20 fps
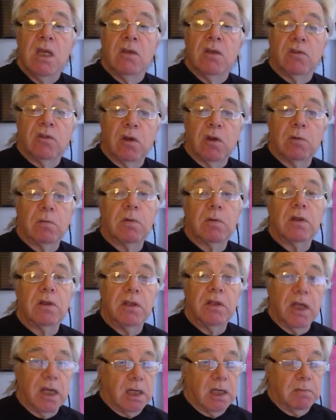So
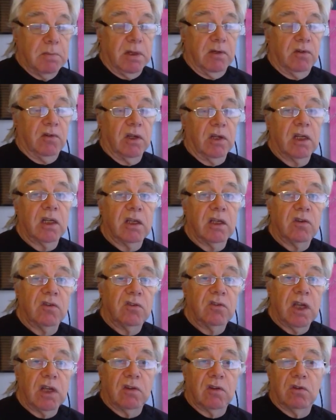they basically
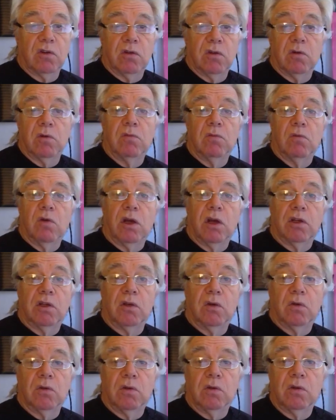stick to
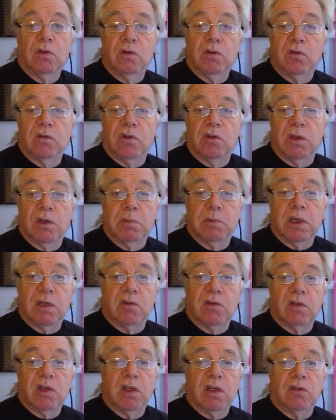riding on
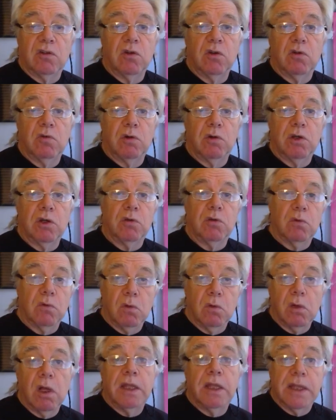CBT, do a
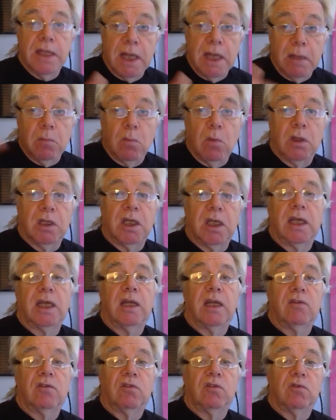renewal, and then when they
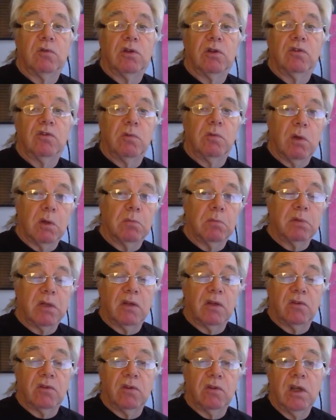get to 21
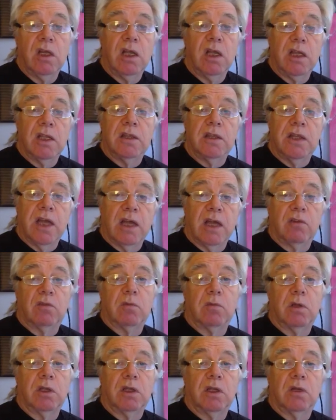plus,
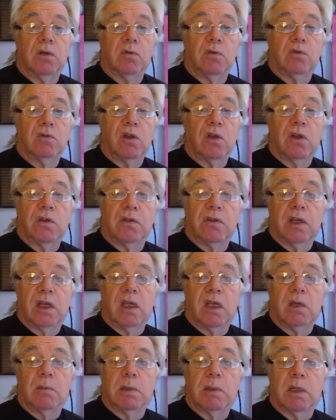that's when they'll start
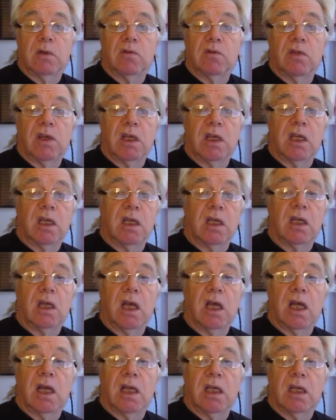thinking about taking
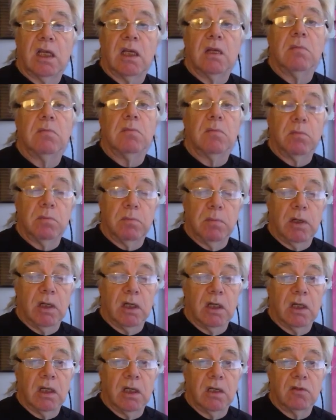a
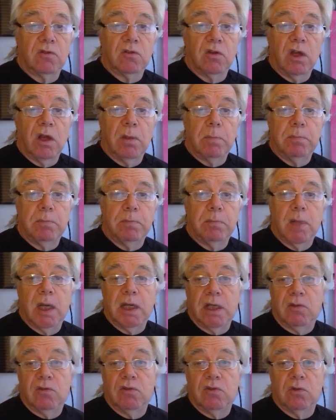
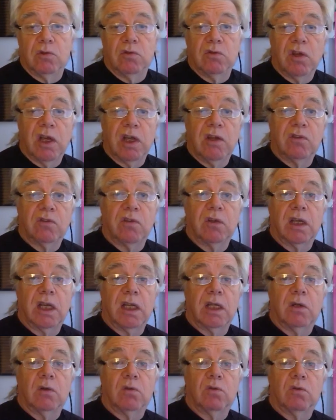A2 test and
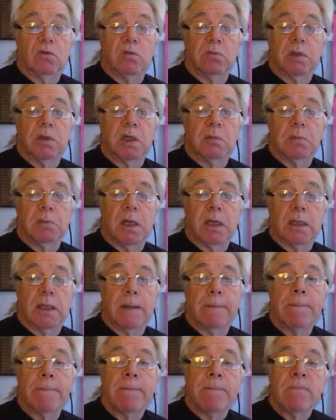getting onto a bigger bike.